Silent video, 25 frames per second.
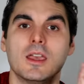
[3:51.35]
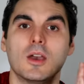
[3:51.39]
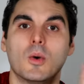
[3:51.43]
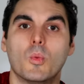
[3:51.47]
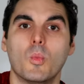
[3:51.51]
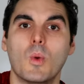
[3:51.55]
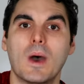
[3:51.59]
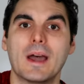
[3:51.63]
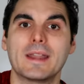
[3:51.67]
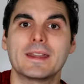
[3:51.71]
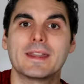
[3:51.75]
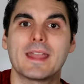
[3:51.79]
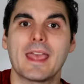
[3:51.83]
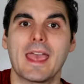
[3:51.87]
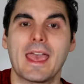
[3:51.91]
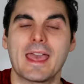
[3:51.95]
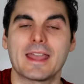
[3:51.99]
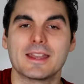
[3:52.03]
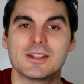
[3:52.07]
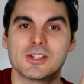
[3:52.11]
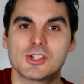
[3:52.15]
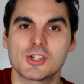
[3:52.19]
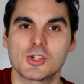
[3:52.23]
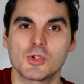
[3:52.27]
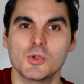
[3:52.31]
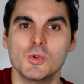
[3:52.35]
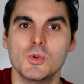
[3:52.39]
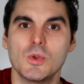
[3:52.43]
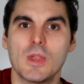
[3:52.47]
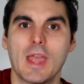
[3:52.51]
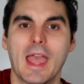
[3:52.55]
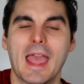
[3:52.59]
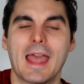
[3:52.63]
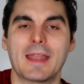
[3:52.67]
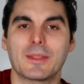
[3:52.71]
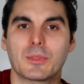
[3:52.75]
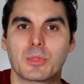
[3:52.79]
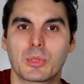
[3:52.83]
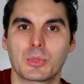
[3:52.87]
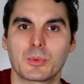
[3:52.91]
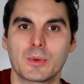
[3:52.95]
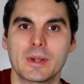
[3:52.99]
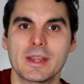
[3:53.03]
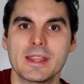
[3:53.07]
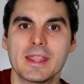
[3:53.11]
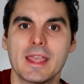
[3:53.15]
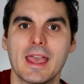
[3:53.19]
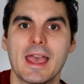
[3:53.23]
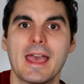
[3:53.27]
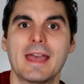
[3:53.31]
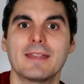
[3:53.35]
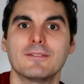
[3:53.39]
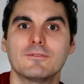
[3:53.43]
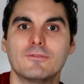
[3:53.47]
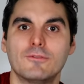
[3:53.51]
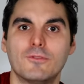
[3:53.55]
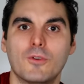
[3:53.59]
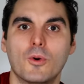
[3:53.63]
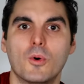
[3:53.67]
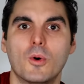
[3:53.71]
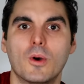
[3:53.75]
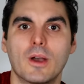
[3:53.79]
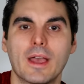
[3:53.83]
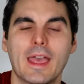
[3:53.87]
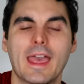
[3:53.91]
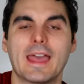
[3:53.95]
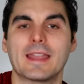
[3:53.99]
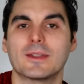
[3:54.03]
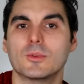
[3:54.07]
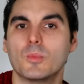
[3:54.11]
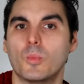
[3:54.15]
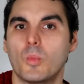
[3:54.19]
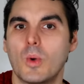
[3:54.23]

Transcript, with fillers: One and two and three and four and